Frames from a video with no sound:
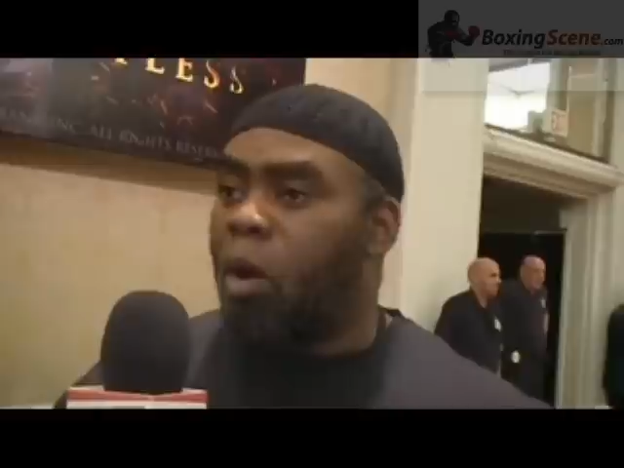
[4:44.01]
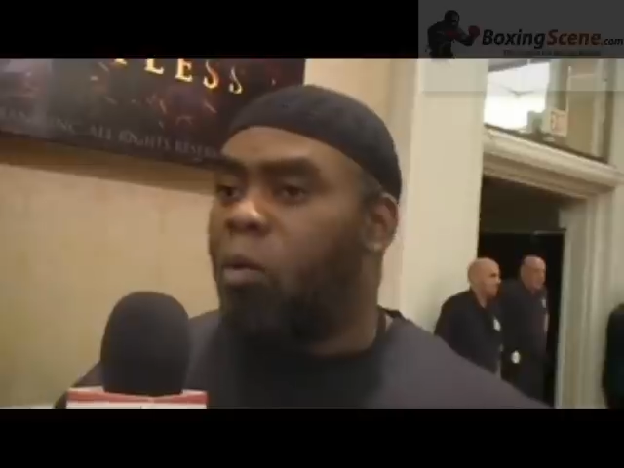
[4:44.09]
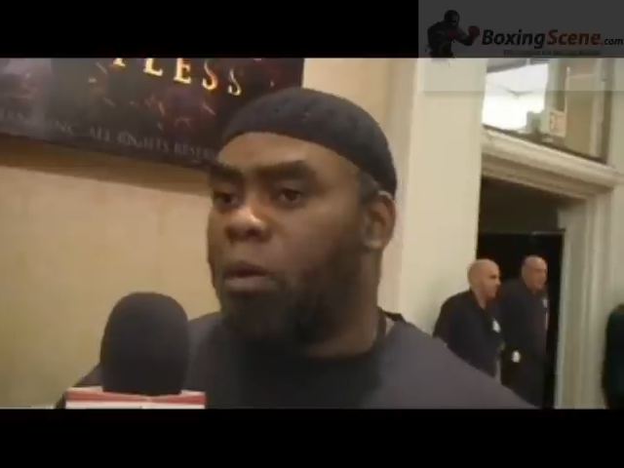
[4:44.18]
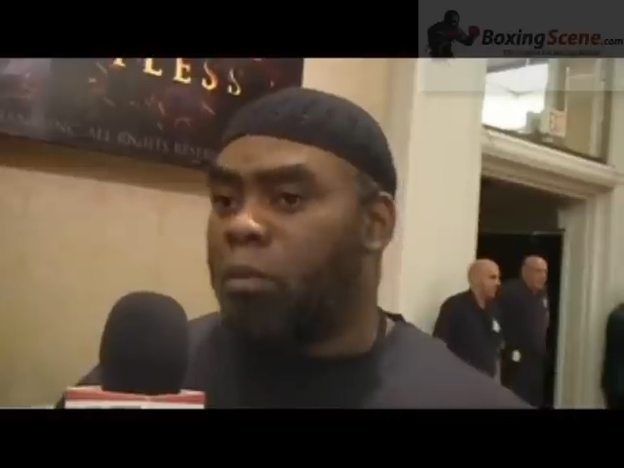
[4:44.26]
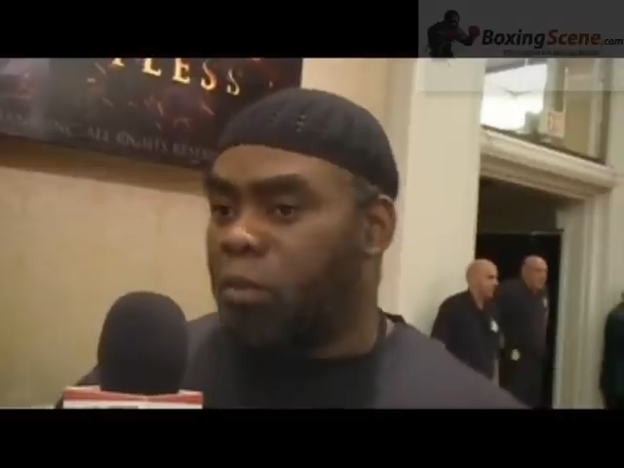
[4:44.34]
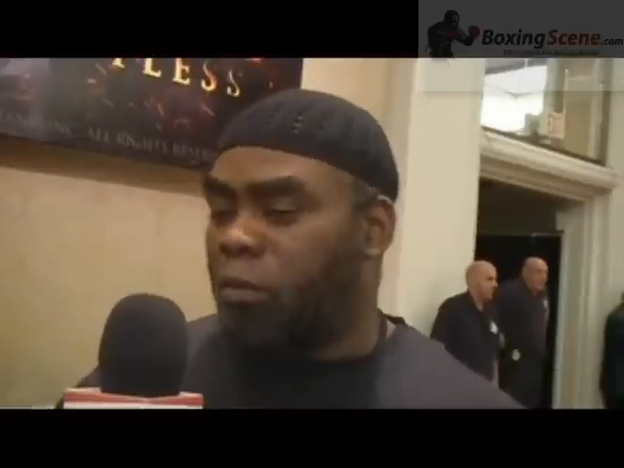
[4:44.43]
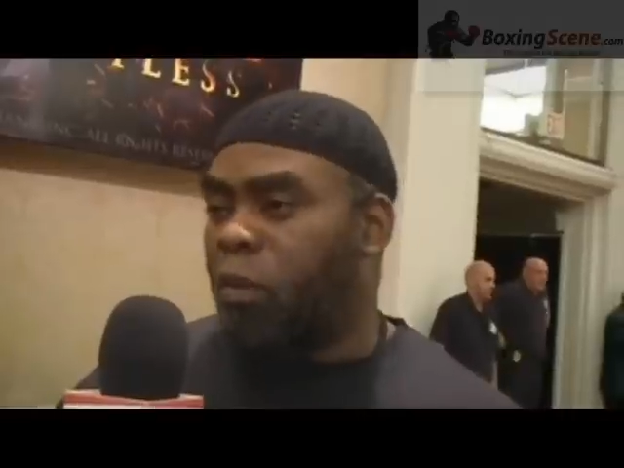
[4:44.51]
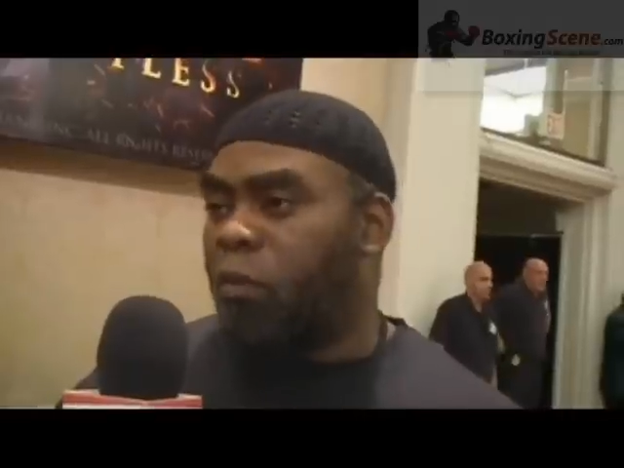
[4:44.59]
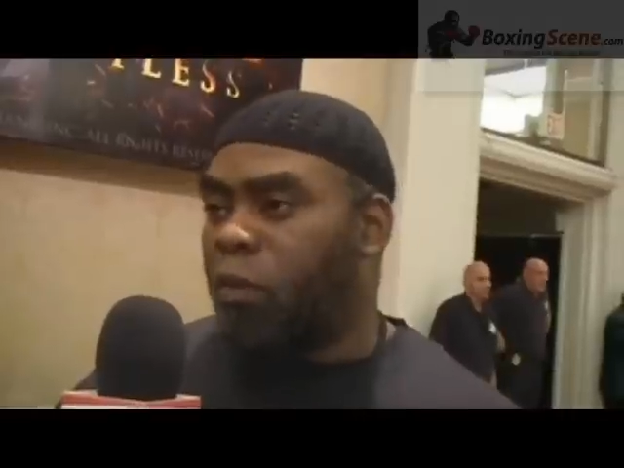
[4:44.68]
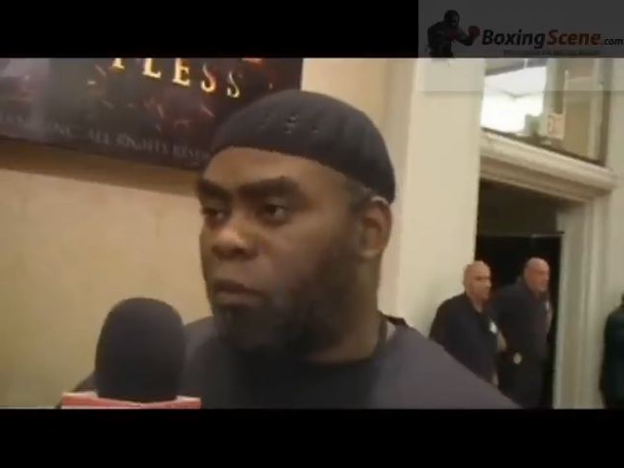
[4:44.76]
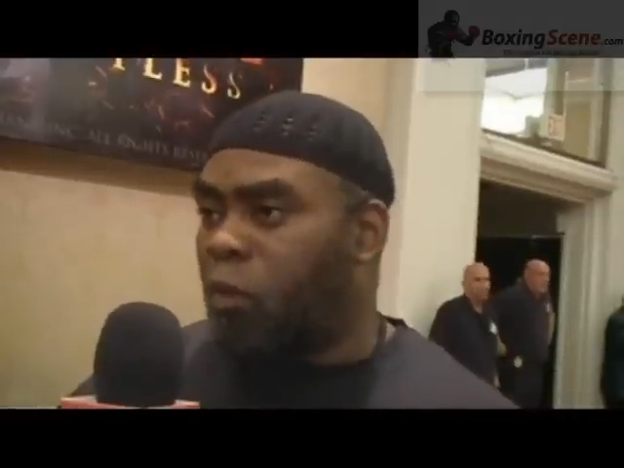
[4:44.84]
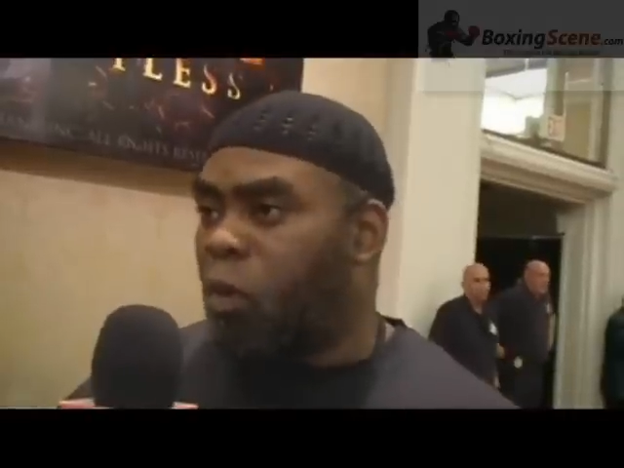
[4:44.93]
to
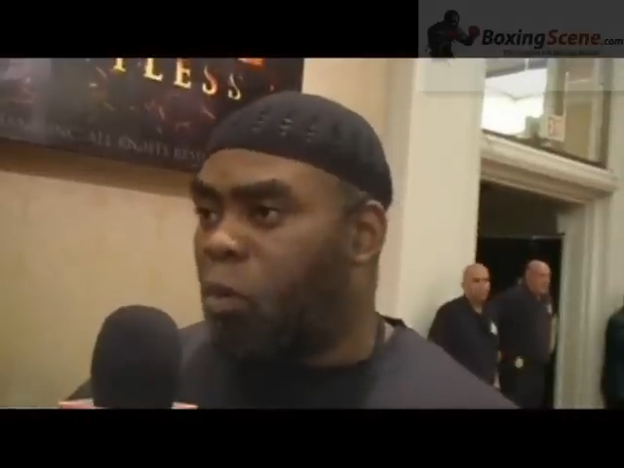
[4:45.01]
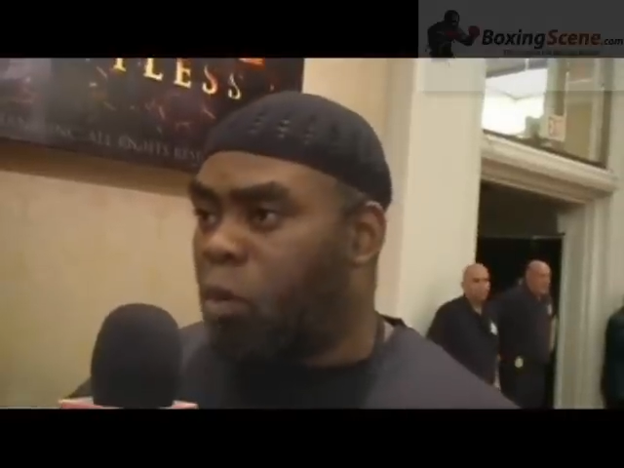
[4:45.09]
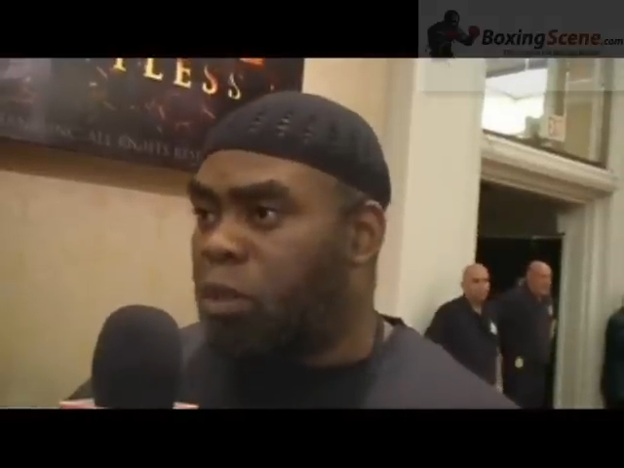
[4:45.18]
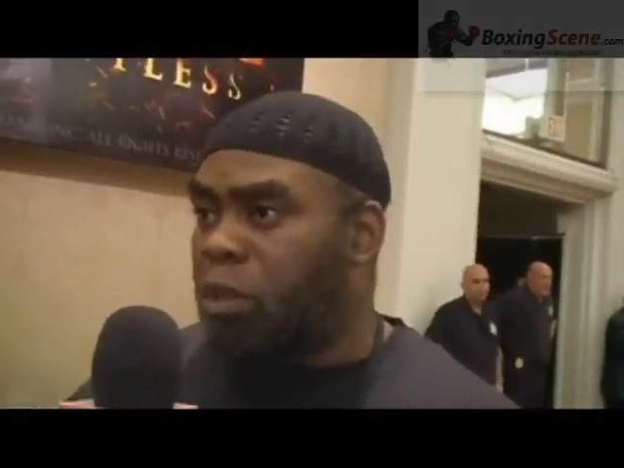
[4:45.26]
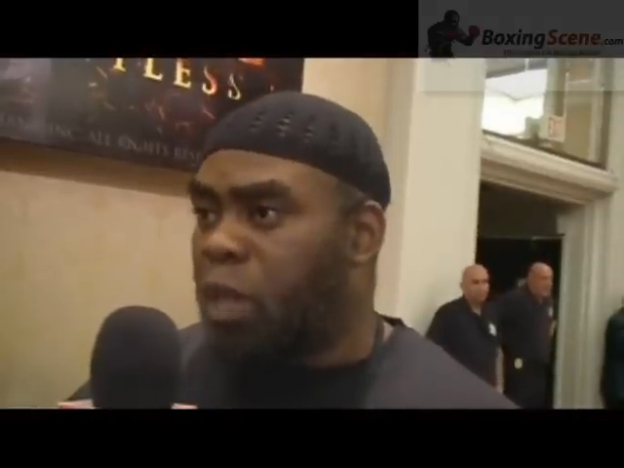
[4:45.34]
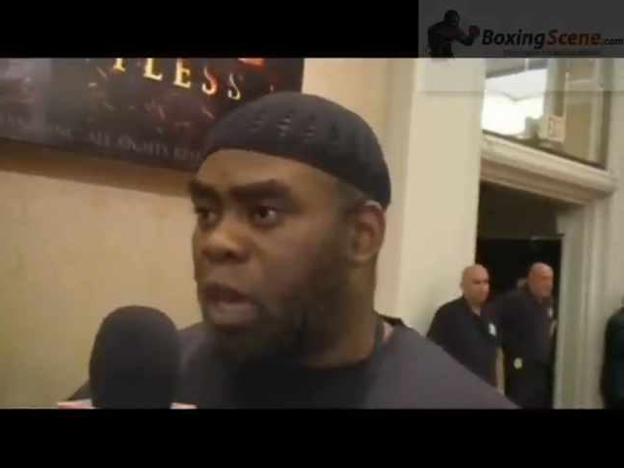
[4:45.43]
54 one time.